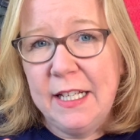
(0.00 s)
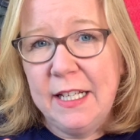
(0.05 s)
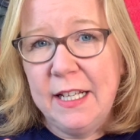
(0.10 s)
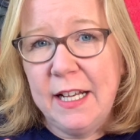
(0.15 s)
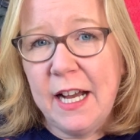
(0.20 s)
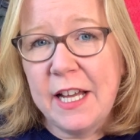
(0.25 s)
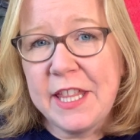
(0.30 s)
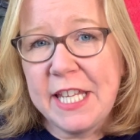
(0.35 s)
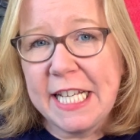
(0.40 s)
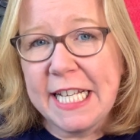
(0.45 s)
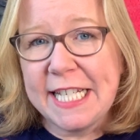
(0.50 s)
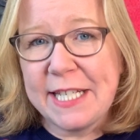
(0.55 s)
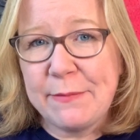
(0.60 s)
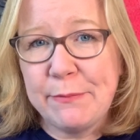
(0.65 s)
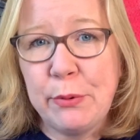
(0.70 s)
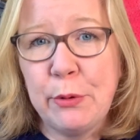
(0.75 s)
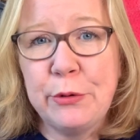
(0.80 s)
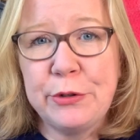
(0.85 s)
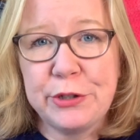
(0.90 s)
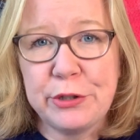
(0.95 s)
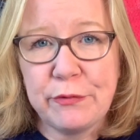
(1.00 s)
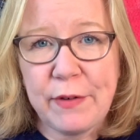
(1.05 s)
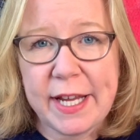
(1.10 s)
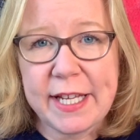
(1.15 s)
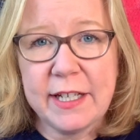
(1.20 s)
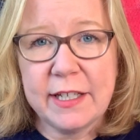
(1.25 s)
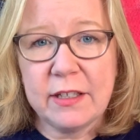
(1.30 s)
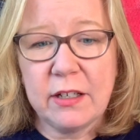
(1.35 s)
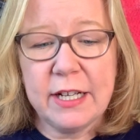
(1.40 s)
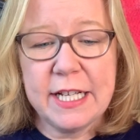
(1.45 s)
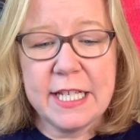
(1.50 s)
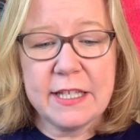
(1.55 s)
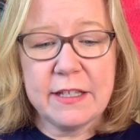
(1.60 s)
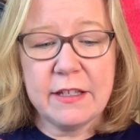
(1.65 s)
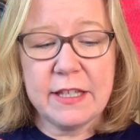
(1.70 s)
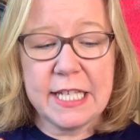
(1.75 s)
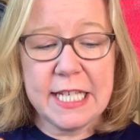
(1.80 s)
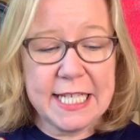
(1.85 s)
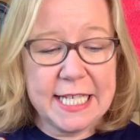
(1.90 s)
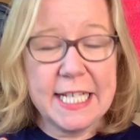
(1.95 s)
I think it's important to recognise that
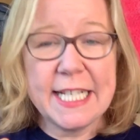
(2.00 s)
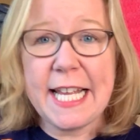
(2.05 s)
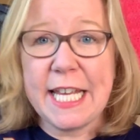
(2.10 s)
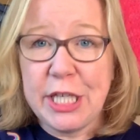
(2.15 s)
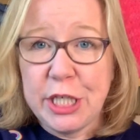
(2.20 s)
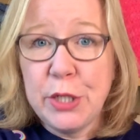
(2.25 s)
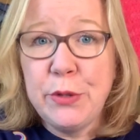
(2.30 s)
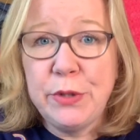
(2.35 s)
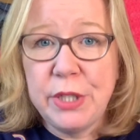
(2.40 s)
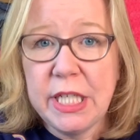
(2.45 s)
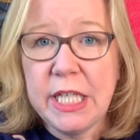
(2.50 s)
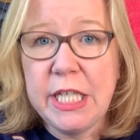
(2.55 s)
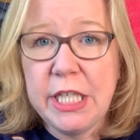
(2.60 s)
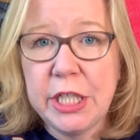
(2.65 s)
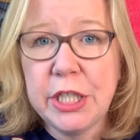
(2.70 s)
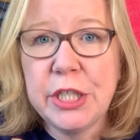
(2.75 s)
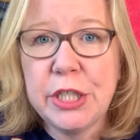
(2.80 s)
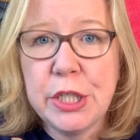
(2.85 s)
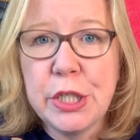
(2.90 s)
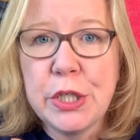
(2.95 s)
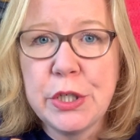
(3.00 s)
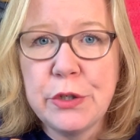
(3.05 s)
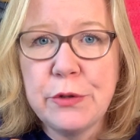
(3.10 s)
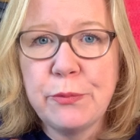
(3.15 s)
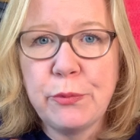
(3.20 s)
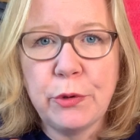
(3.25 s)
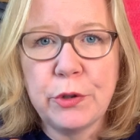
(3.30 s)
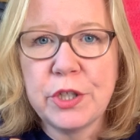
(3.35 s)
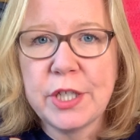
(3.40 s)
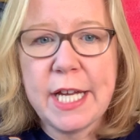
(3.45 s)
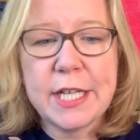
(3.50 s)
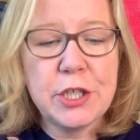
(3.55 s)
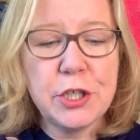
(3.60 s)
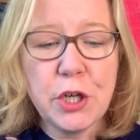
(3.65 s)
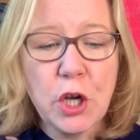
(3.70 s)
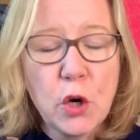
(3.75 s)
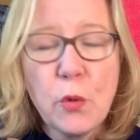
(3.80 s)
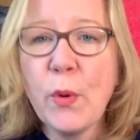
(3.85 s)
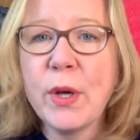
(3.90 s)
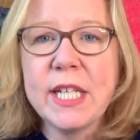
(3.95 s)
this is a unique to you project.
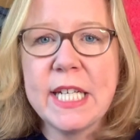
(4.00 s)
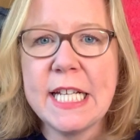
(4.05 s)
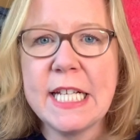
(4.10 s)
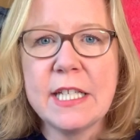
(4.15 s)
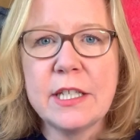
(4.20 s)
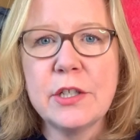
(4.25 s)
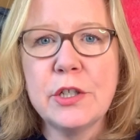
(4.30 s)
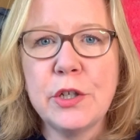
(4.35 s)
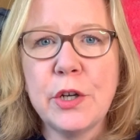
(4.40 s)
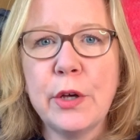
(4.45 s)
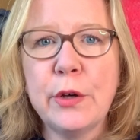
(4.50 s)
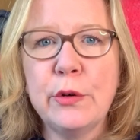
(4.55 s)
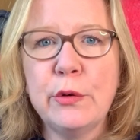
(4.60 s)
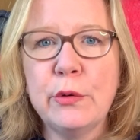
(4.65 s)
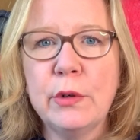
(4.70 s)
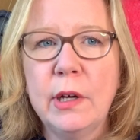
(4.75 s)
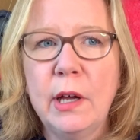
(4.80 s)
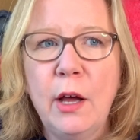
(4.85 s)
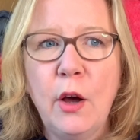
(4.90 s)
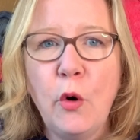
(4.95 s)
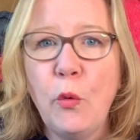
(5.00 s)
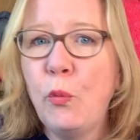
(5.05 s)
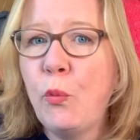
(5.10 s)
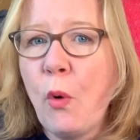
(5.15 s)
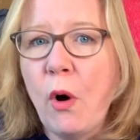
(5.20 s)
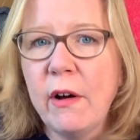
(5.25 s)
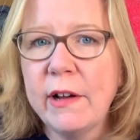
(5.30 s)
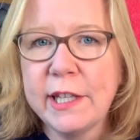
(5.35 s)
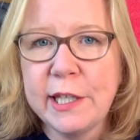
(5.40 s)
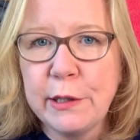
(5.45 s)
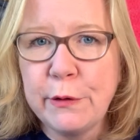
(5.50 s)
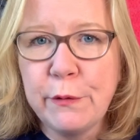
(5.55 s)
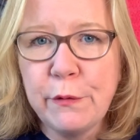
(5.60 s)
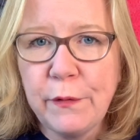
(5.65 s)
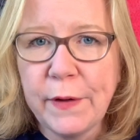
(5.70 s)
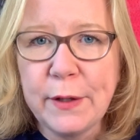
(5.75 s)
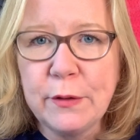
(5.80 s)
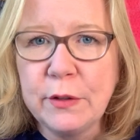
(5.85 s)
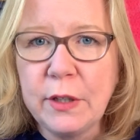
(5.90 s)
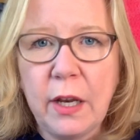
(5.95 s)
No one needs to know why you
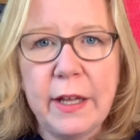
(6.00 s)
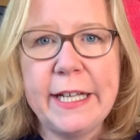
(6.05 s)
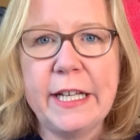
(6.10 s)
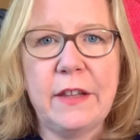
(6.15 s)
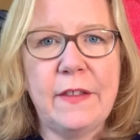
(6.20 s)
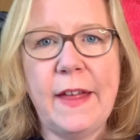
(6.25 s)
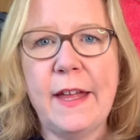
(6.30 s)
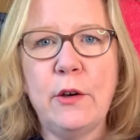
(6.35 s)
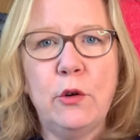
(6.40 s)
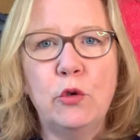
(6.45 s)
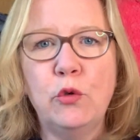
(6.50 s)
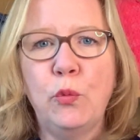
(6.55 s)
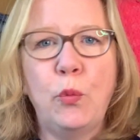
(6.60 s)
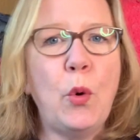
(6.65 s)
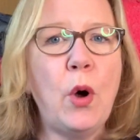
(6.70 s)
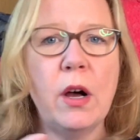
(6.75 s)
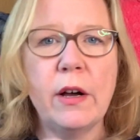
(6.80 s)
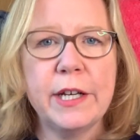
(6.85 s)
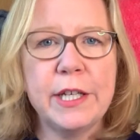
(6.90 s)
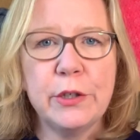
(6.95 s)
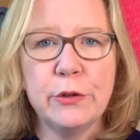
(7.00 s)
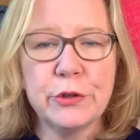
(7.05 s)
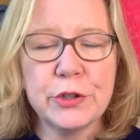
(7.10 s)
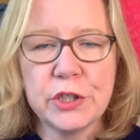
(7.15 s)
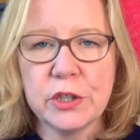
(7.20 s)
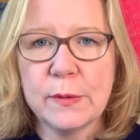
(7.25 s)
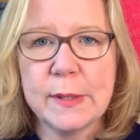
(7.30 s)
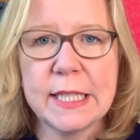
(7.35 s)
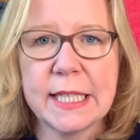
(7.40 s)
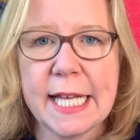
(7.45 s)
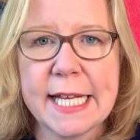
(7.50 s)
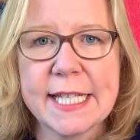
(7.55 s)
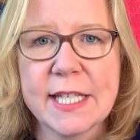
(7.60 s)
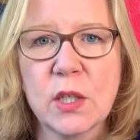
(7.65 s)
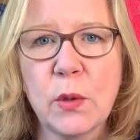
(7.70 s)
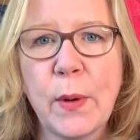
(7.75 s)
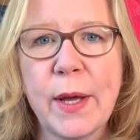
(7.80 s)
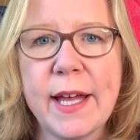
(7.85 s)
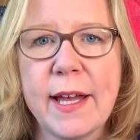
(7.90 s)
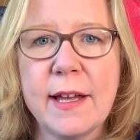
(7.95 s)
felt like that or why you're doing that
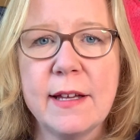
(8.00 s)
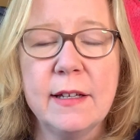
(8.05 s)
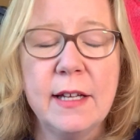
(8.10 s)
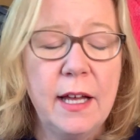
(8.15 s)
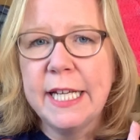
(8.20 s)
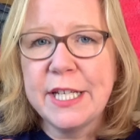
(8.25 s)
square.